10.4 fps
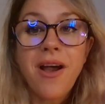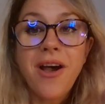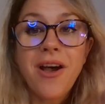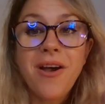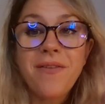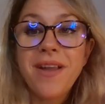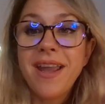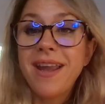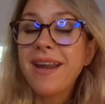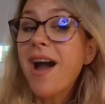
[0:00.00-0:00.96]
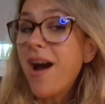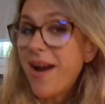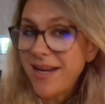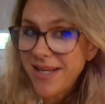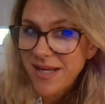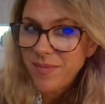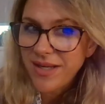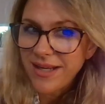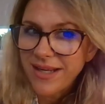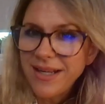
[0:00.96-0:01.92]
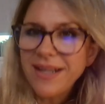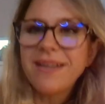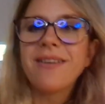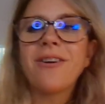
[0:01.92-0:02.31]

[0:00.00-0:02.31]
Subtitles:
of a IEP,